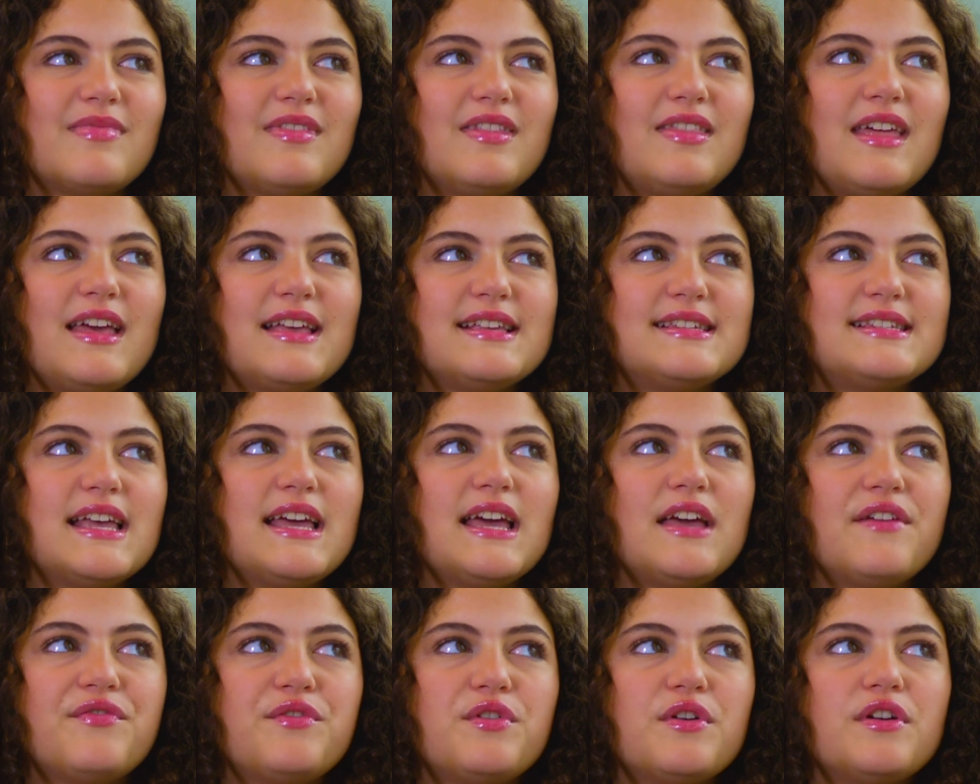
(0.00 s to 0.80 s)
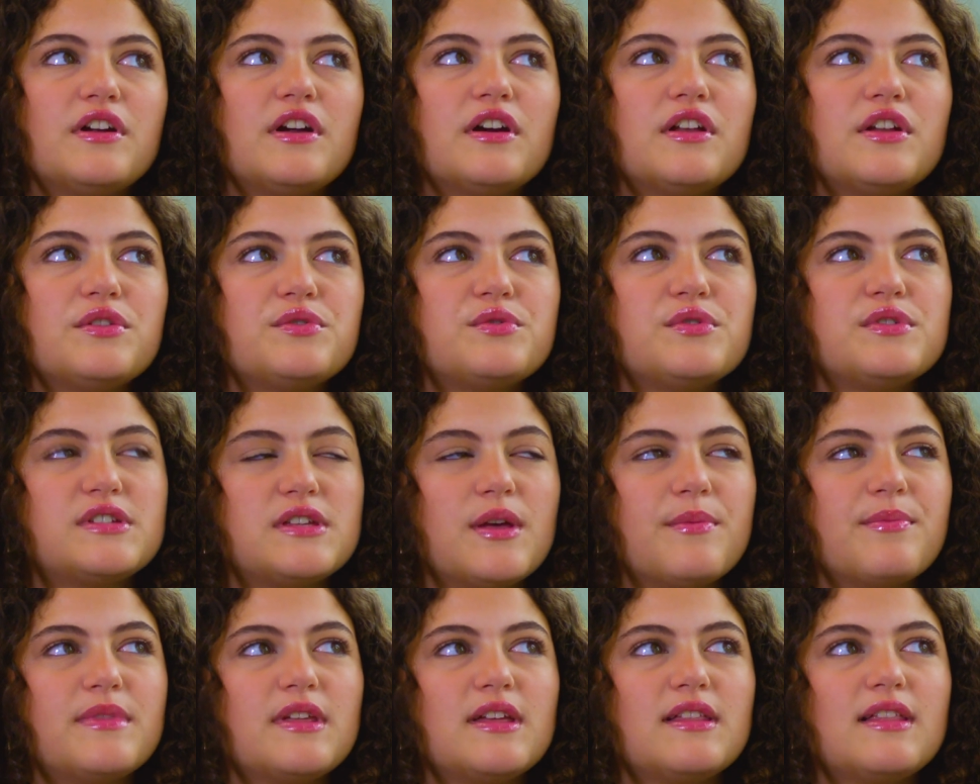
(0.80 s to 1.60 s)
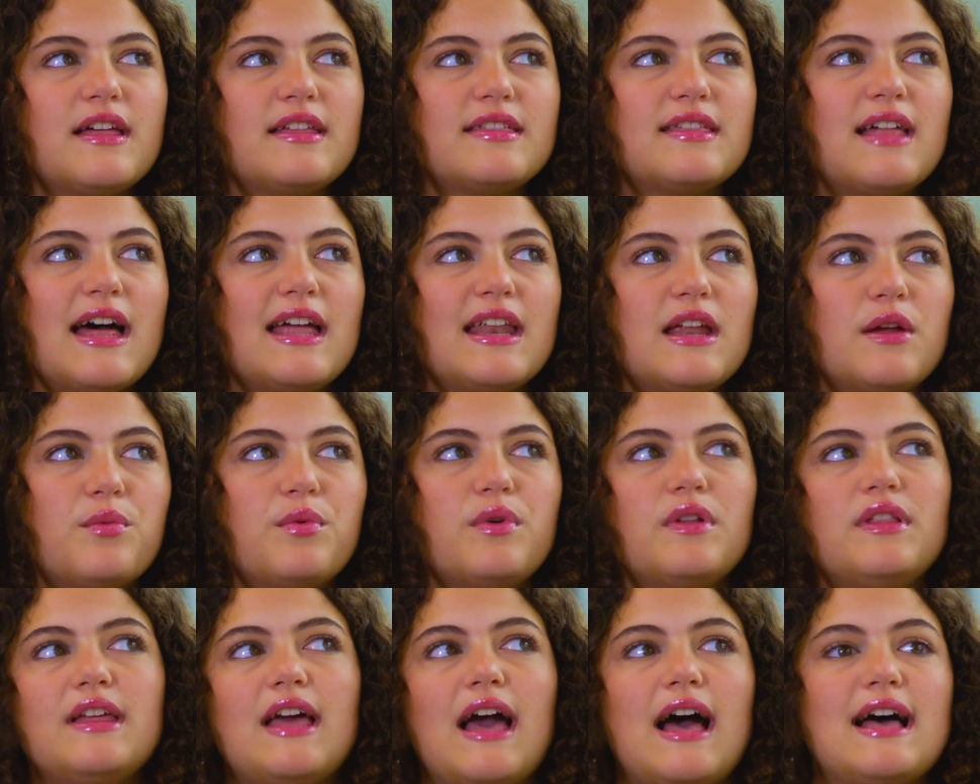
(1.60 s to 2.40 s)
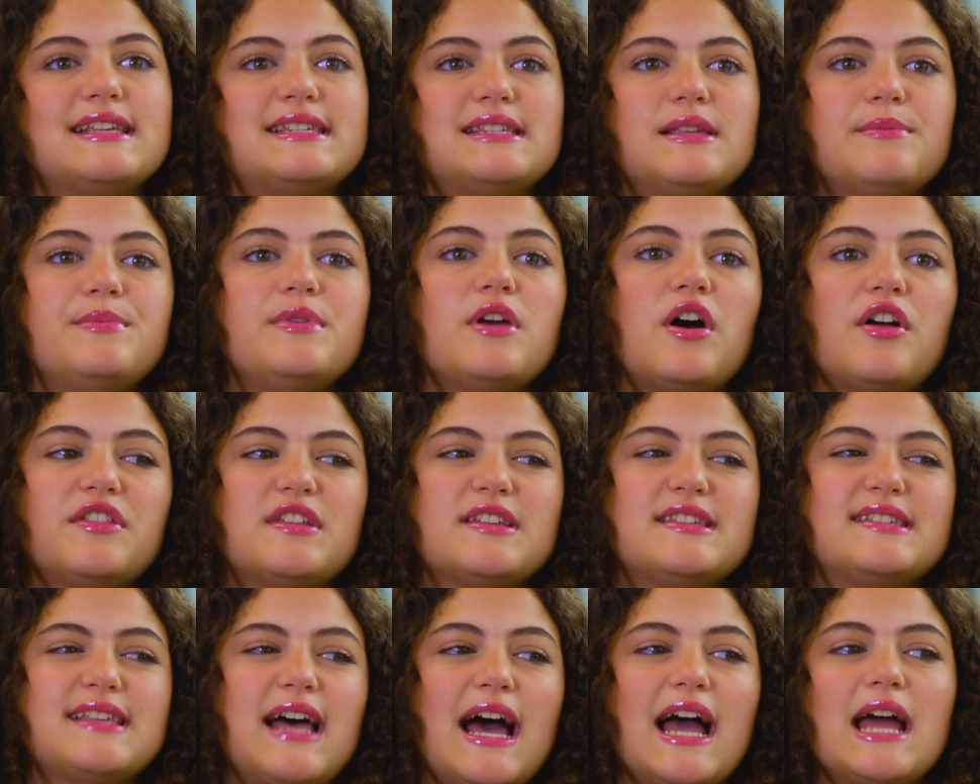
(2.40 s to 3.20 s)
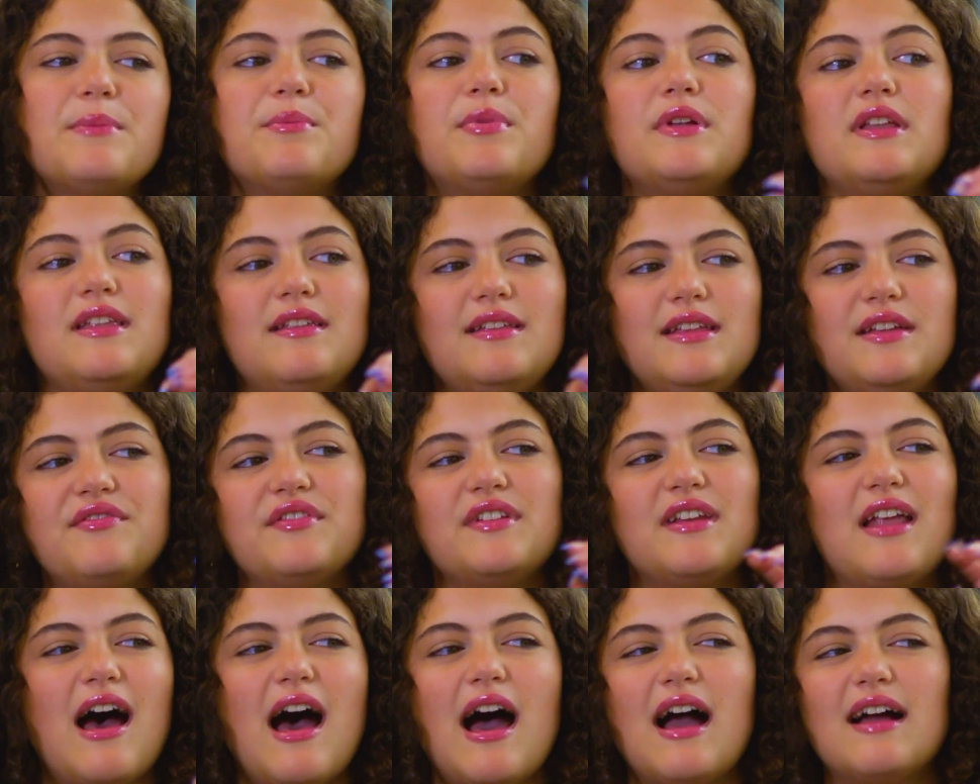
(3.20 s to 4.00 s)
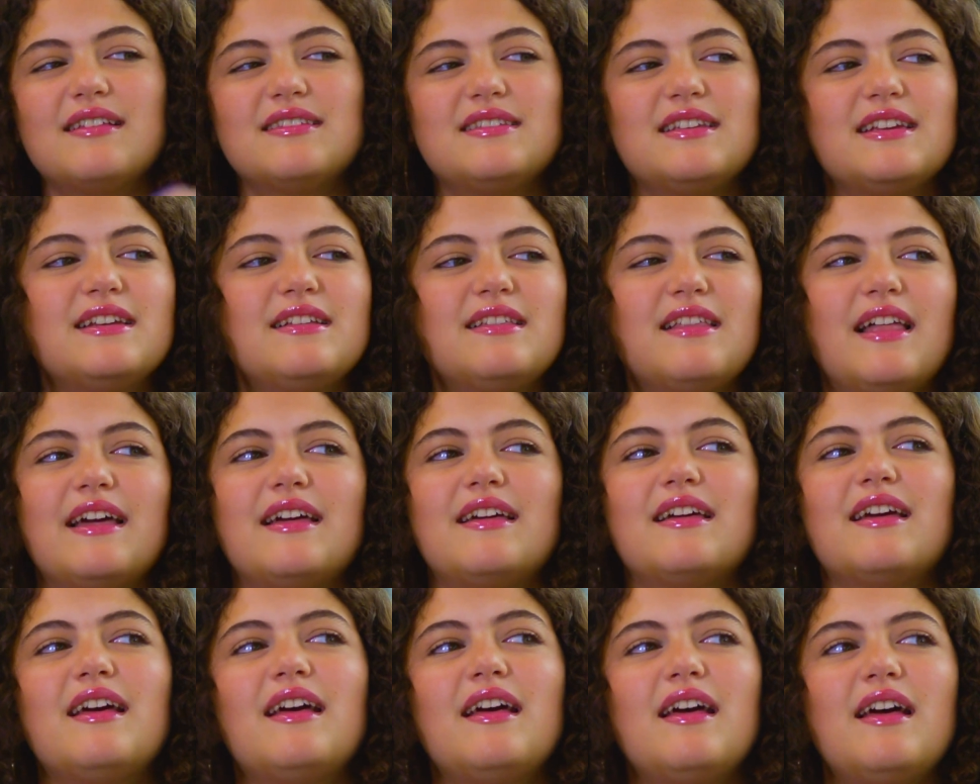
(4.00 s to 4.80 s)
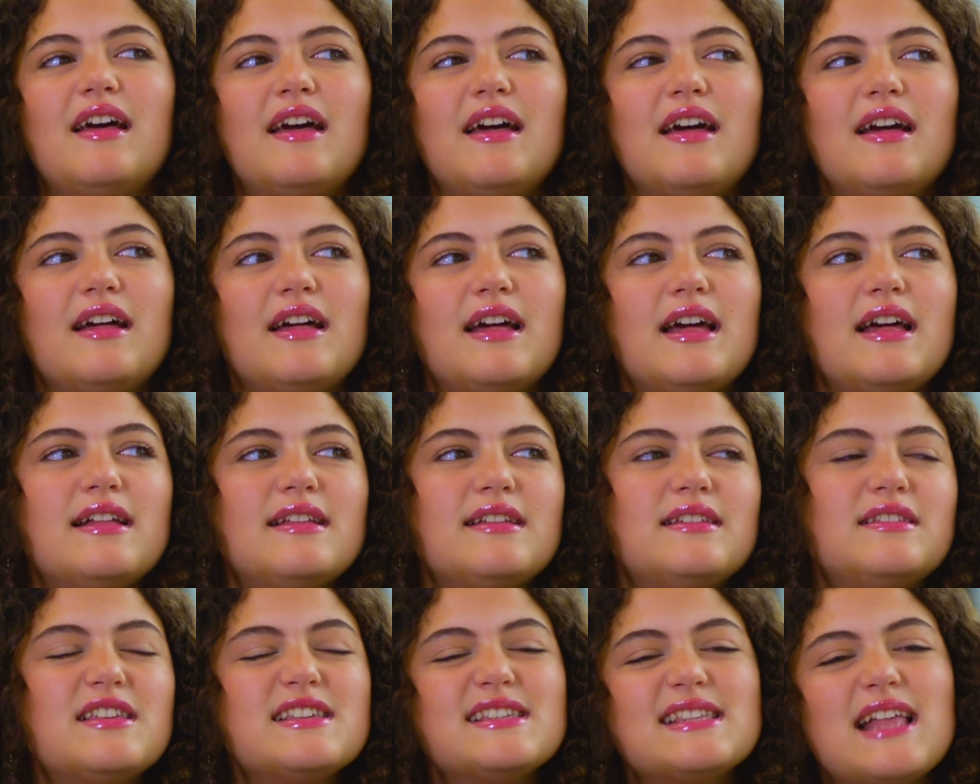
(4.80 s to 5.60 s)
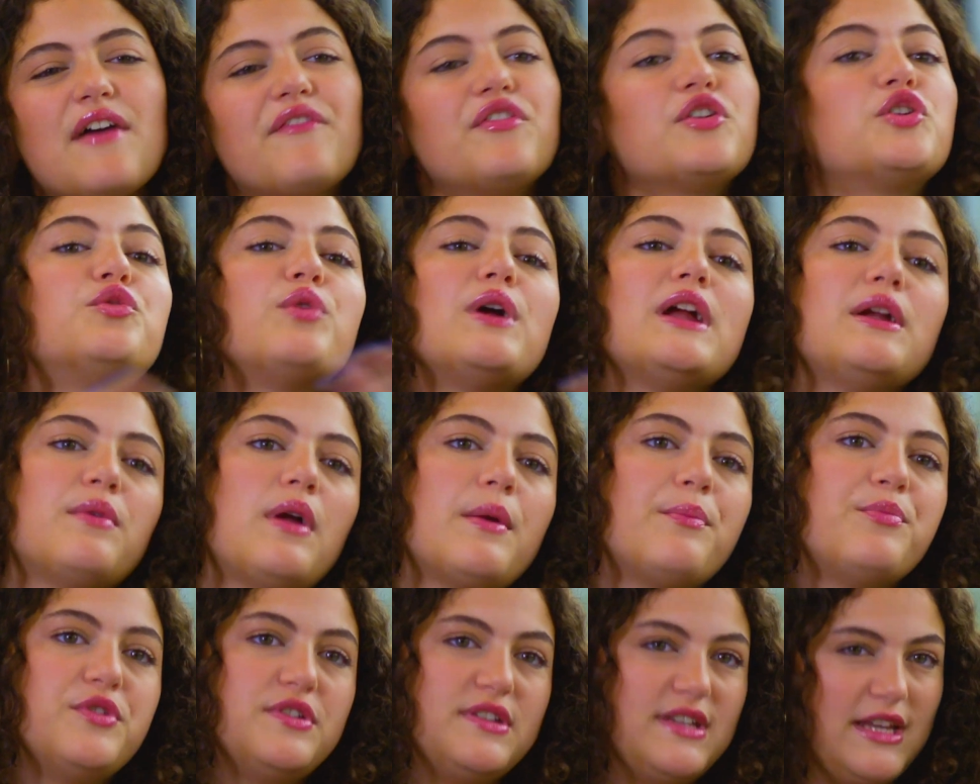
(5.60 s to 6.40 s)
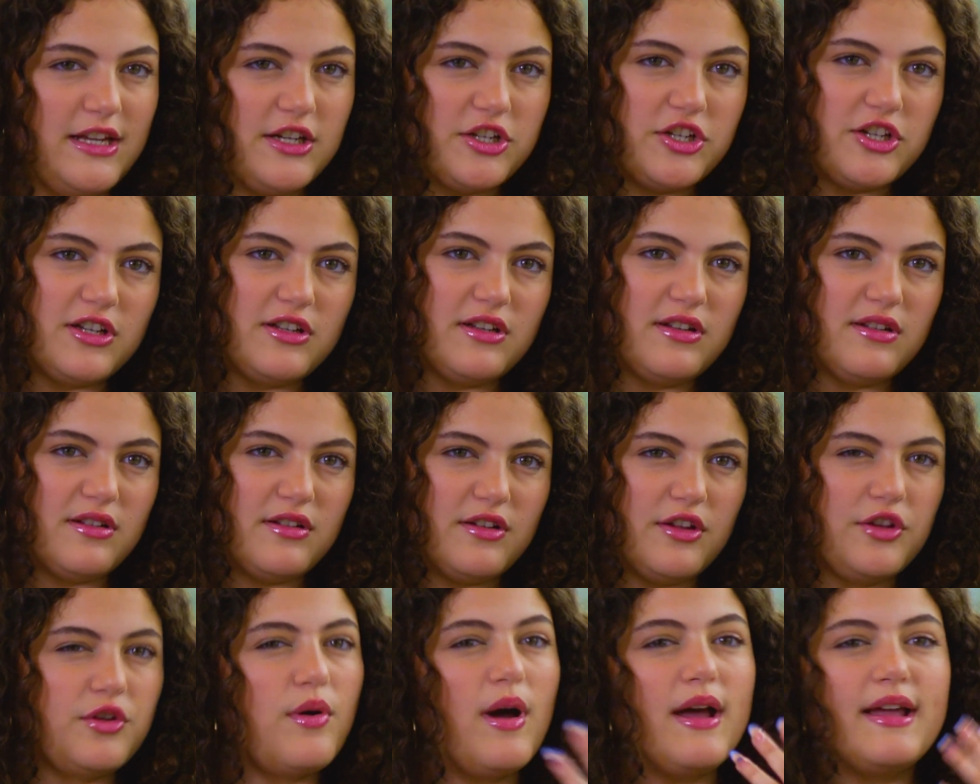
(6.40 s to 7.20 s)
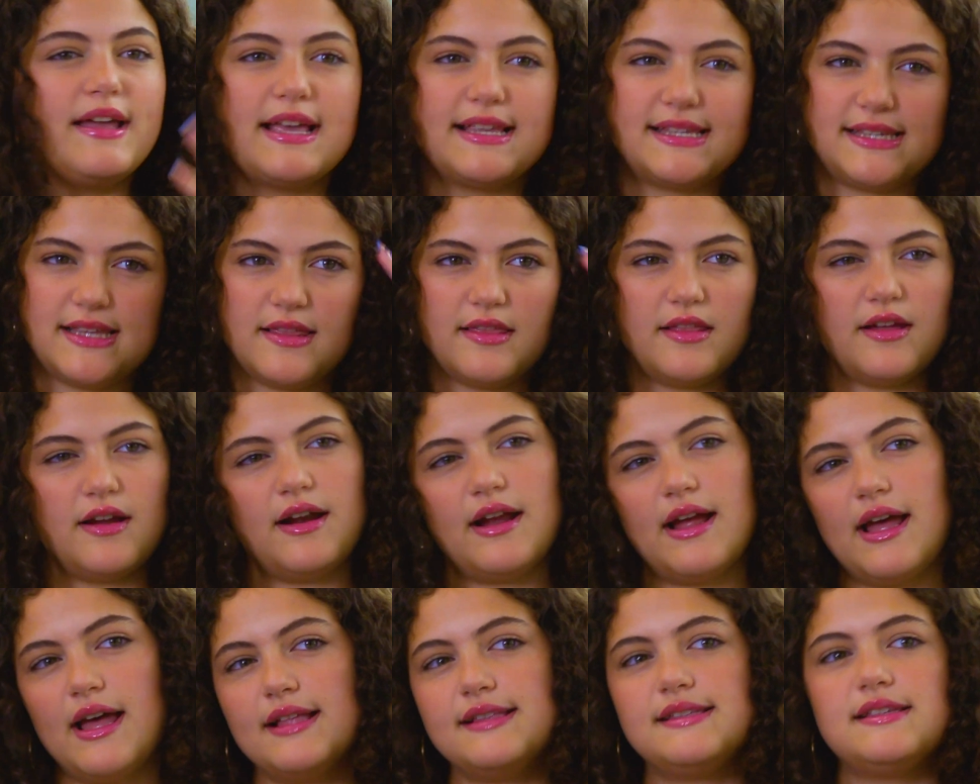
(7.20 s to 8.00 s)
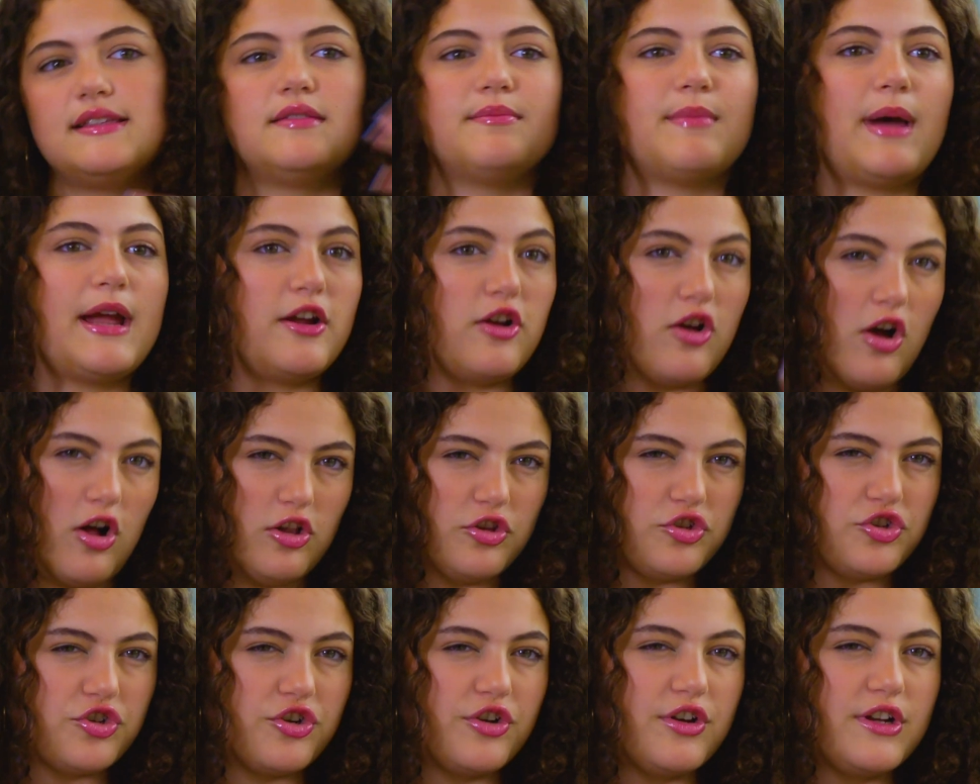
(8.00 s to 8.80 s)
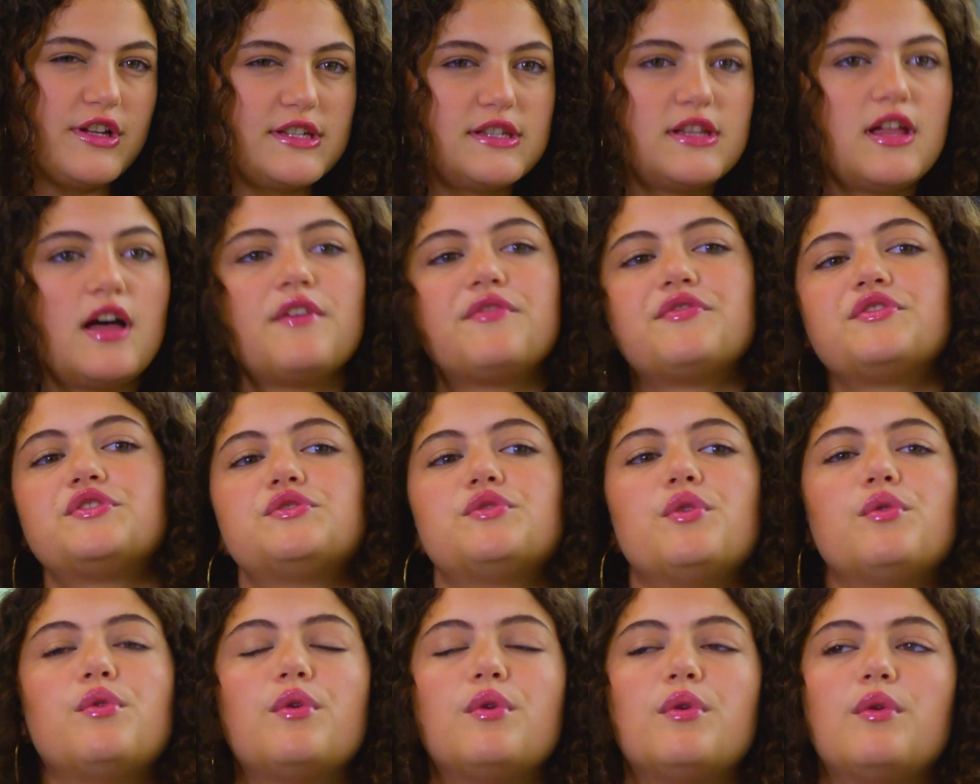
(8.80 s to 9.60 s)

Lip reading: They say if you're going to do something like that, it really has to be on the side, but even acting, it doesn't have a great reputation, I guess, in their heads and my culture and stuff, so...